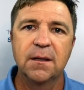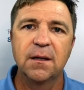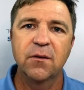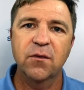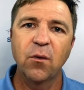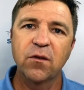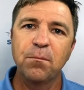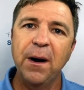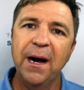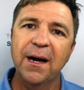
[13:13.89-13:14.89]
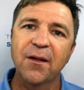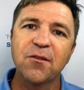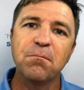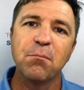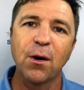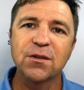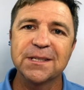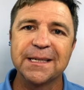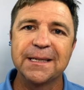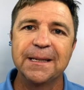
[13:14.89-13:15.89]
So it's by God's
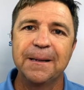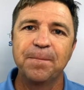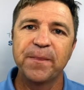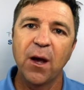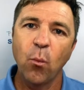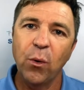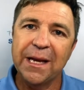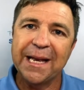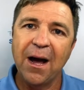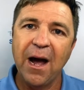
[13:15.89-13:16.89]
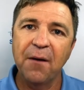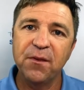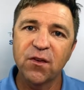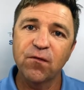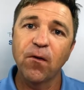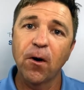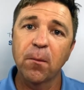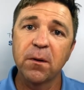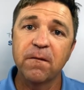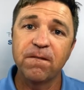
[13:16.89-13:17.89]
mercy that we now have this
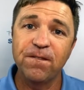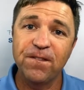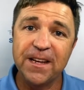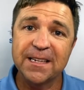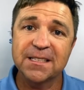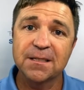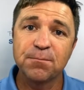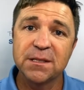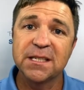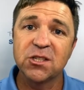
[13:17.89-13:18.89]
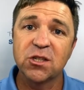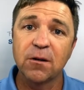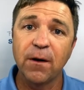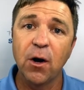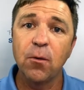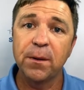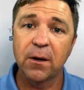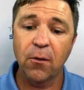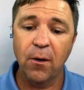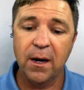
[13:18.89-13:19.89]
firm, fixed position of hope
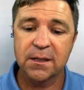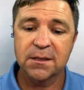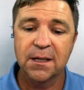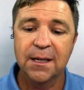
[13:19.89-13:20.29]
in Christ.